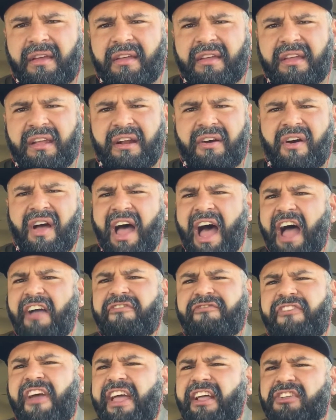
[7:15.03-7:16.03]
You know, I
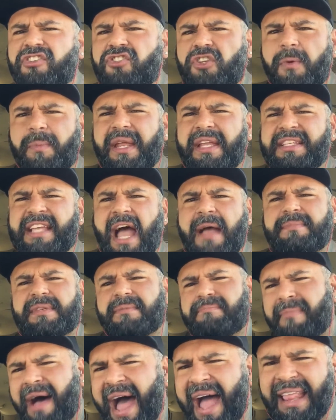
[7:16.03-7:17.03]
failed so many times
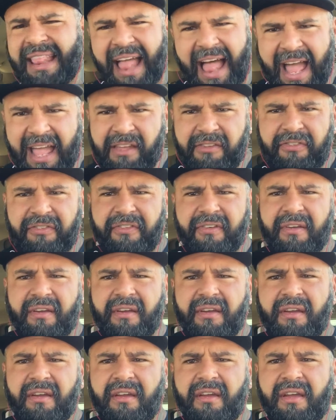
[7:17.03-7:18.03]
in my life
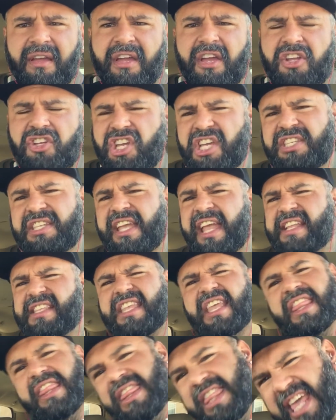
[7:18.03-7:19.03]
just to get
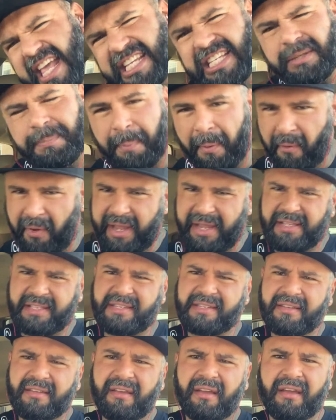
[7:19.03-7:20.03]
to this
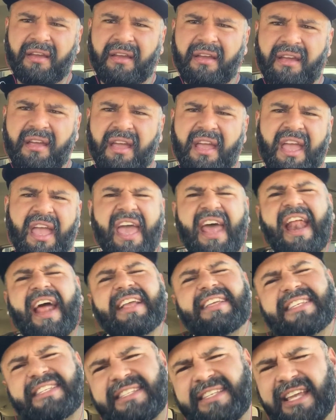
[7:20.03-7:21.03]
point. And
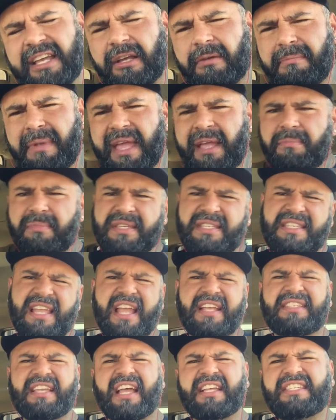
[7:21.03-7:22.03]
I still make
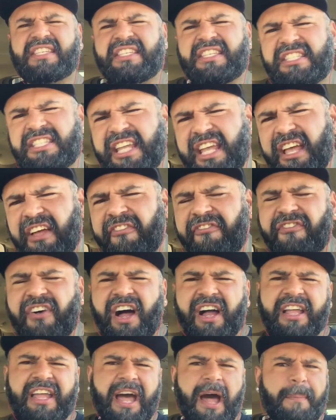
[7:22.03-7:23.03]
mistakes. I still
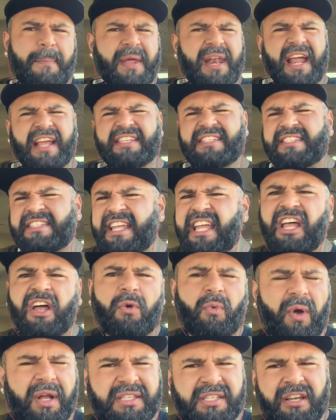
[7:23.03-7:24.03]
fuck up. And I
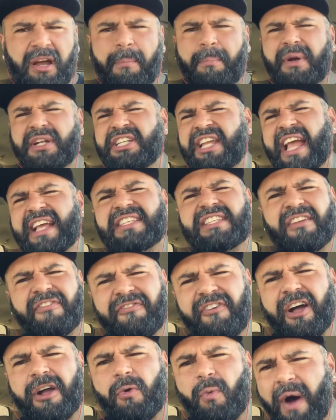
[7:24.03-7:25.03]
still what's called. But guess the
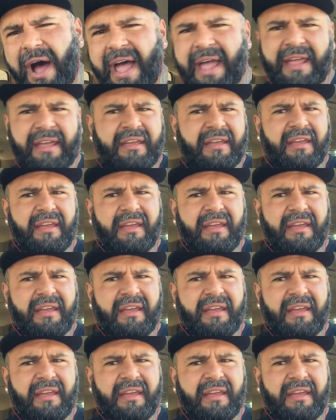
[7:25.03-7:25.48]
fuck what?